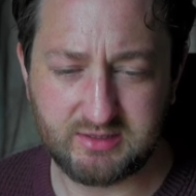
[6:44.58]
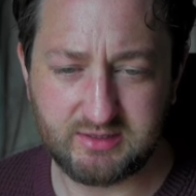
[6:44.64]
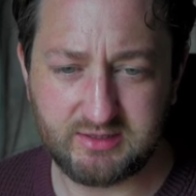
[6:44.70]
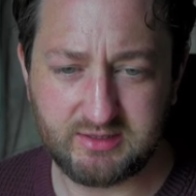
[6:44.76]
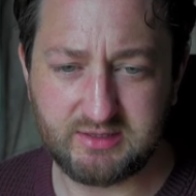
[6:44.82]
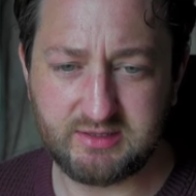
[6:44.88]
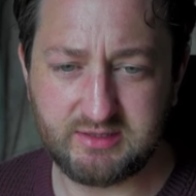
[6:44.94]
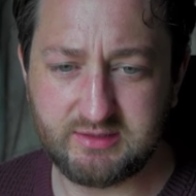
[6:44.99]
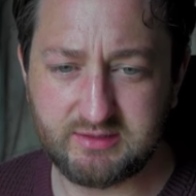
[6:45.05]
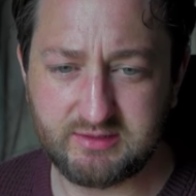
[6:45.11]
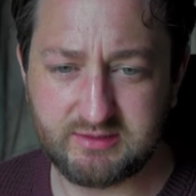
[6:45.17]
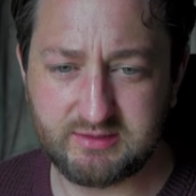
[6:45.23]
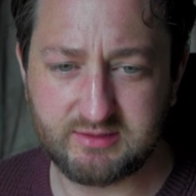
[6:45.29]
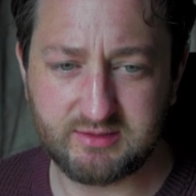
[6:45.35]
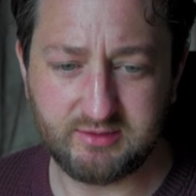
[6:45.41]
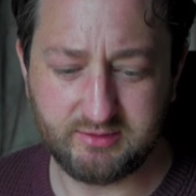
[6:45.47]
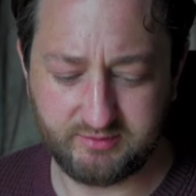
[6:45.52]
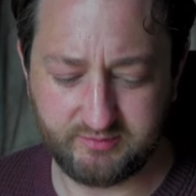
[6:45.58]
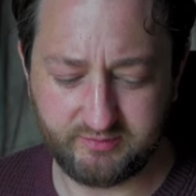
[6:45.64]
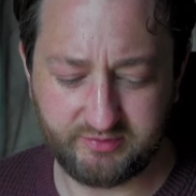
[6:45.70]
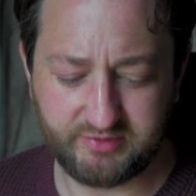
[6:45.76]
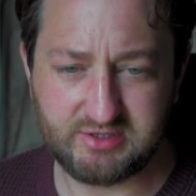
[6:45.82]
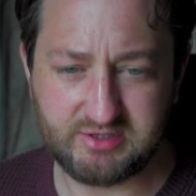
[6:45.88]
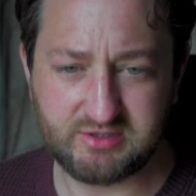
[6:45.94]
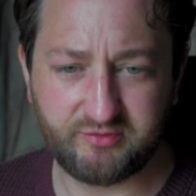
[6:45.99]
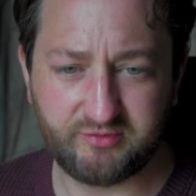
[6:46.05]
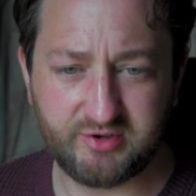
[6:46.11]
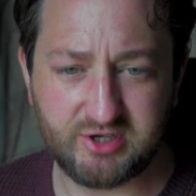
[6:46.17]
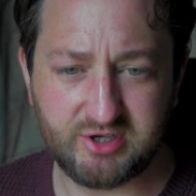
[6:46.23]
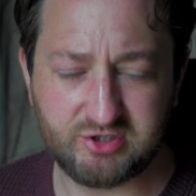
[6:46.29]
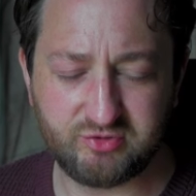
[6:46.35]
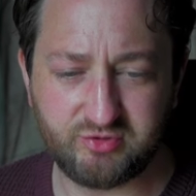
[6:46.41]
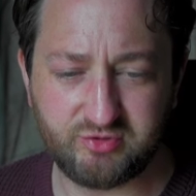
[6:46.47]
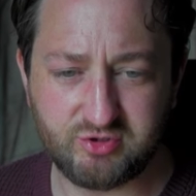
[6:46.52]
it's these
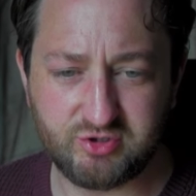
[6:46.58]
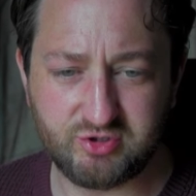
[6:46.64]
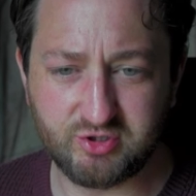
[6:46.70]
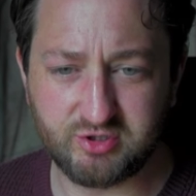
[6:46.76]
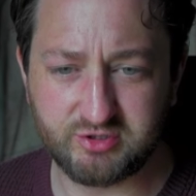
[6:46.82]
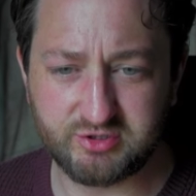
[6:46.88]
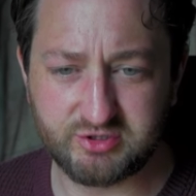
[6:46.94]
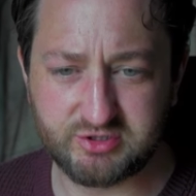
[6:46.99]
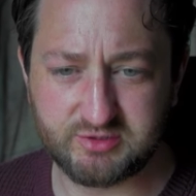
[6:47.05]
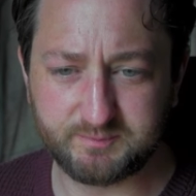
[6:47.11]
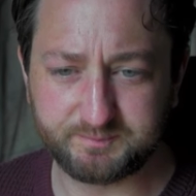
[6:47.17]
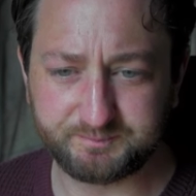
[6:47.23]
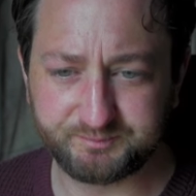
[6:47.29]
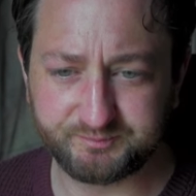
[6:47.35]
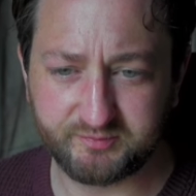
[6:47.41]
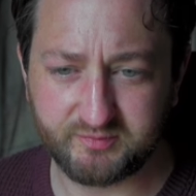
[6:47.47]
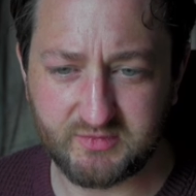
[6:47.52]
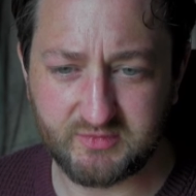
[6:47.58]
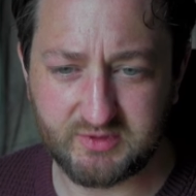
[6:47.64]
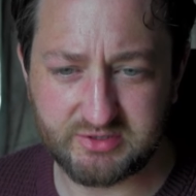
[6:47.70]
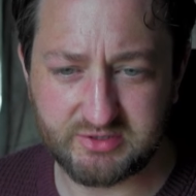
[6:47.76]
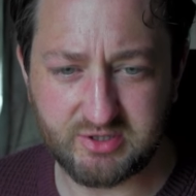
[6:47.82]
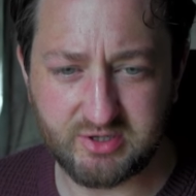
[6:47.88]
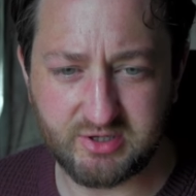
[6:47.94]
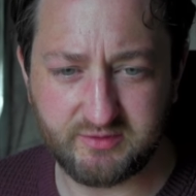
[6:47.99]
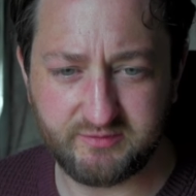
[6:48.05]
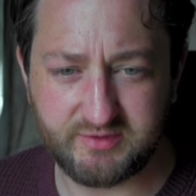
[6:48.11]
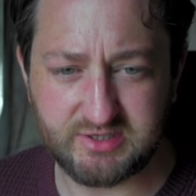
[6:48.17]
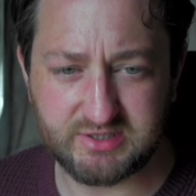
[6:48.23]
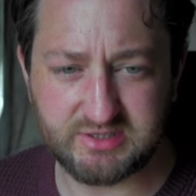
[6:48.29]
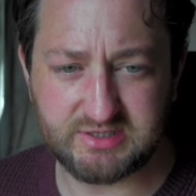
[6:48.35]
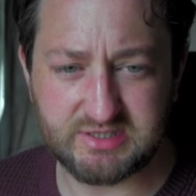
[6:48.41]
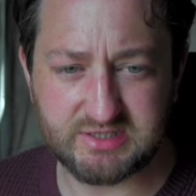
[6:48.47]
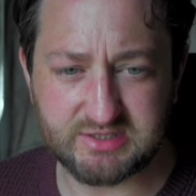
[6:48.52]
first few shots, it's kind of in the
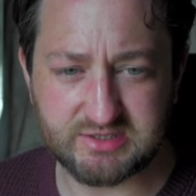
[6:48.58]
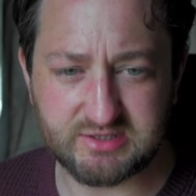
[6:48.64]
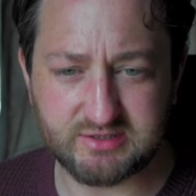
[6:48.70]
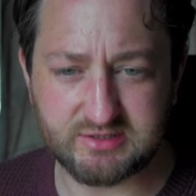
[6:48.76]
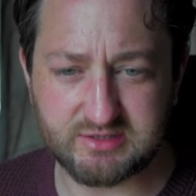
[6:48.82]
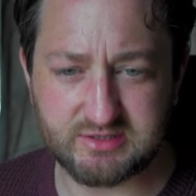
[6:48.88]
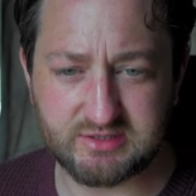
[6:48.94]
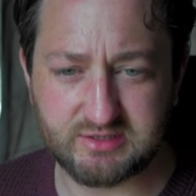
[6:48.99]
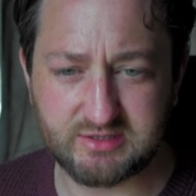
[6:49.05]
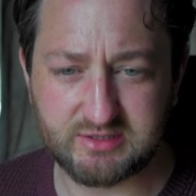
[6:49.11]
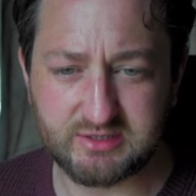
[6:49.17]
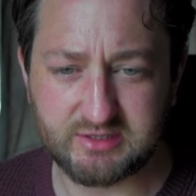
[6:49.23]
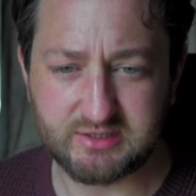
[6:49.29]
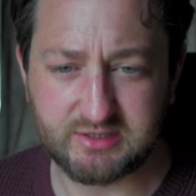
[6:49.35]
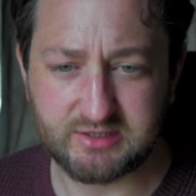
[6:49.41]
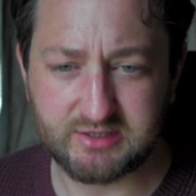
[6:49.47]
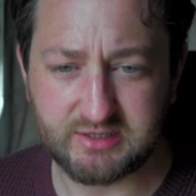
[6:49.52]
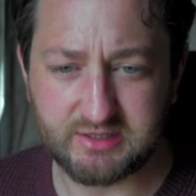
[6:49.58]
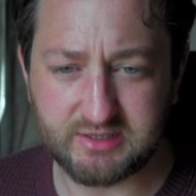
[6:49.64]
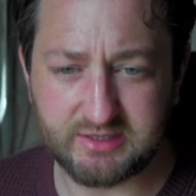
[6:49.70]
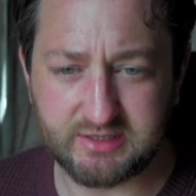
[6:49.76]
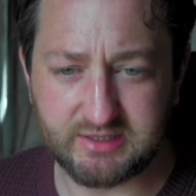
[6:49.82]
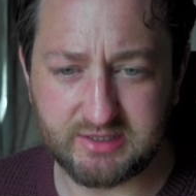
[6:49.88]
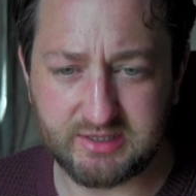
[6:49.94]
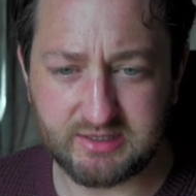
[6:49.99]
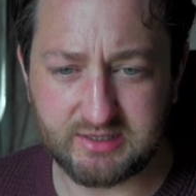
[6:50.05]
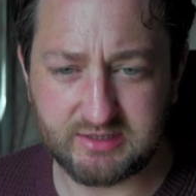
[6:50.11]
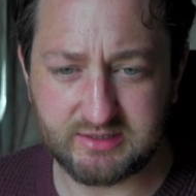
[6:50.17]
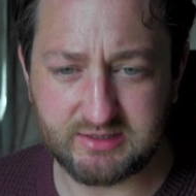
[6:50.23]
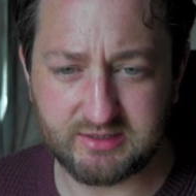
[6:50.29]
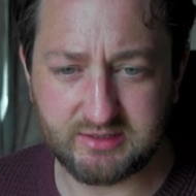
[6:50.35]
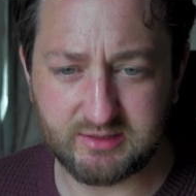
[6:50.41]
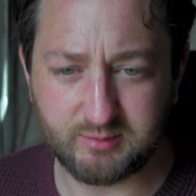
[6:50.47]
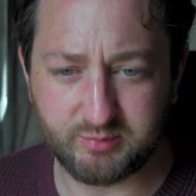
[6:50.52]
distance, and then
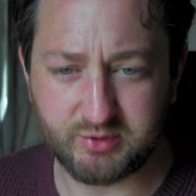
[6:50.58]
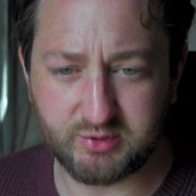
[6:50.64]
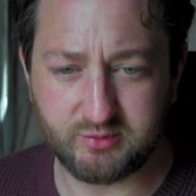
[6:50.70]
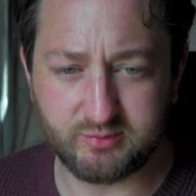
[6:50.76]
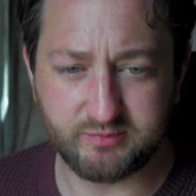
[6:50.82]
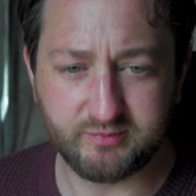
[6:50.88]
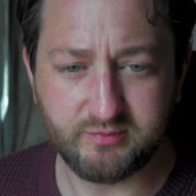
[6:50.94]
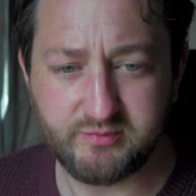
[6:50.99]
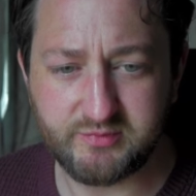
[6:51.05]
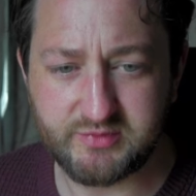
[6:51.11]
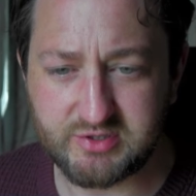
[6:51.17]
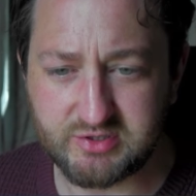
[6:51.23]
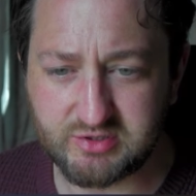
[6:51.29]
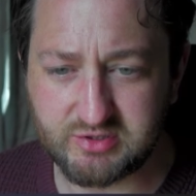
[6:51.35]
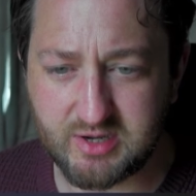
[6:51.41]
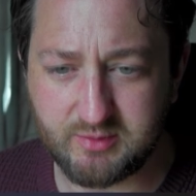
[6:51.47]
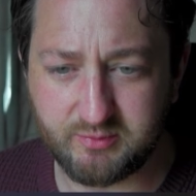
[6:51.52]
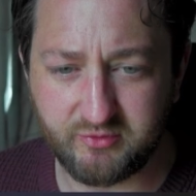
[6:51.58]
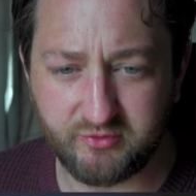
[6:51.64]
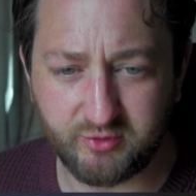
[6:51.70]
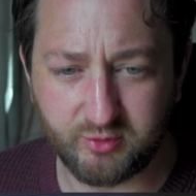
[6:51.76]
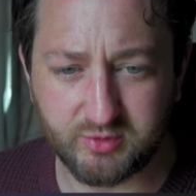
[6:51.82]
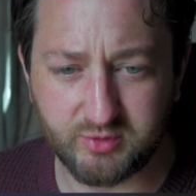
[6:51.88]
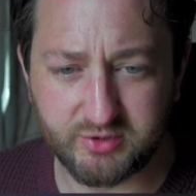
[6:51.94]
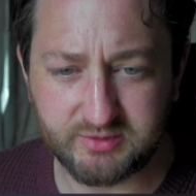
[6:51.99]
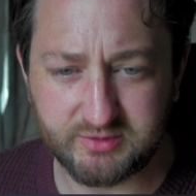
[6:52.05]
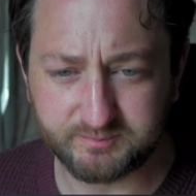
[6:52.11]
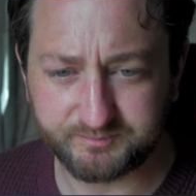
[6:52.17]
boom, it's come forward,